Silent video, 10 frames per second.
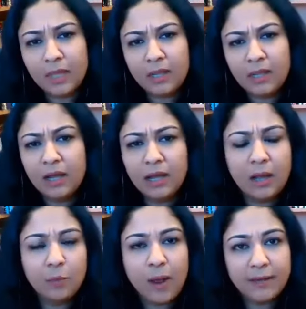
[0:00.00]
a
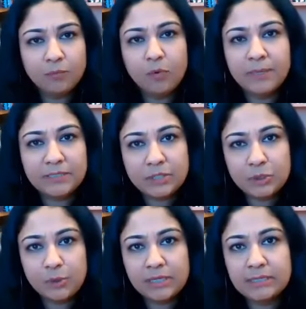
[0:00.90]
white woman
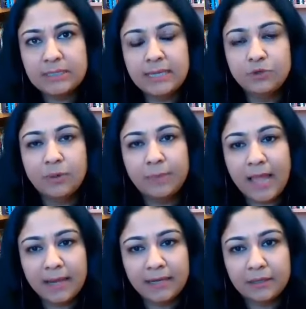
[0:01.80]
student saying to a
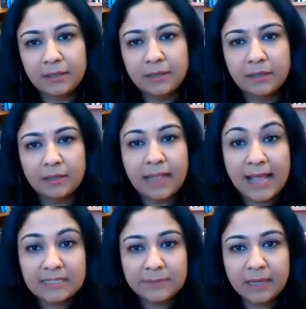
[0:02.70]
Black
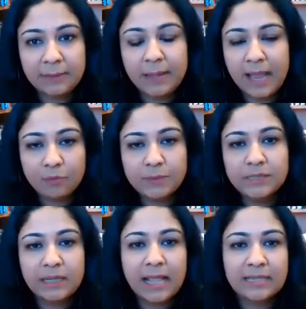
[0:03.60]
woman
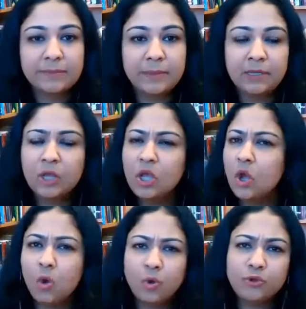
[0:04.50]
classmate,
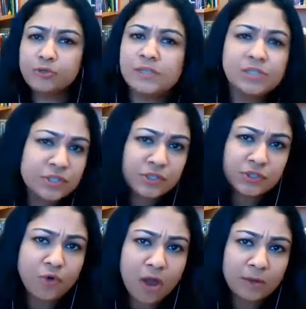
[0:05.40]
oh, you're such a
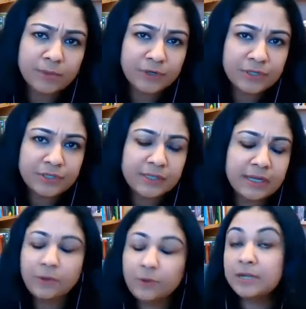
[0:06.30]
strong person.
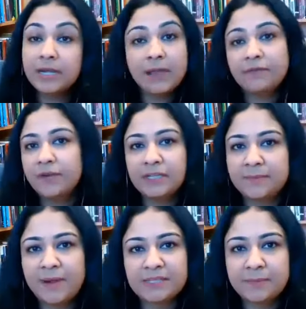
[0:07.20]
I could never
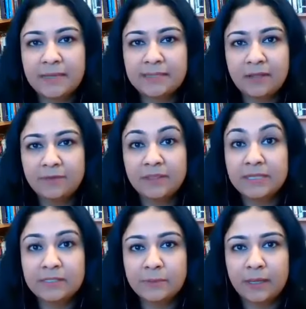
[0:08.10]
express myself in
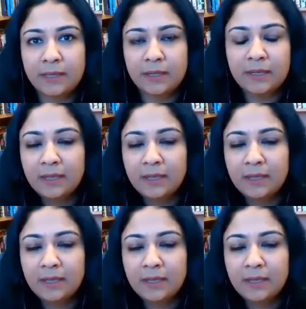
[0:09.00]
this way.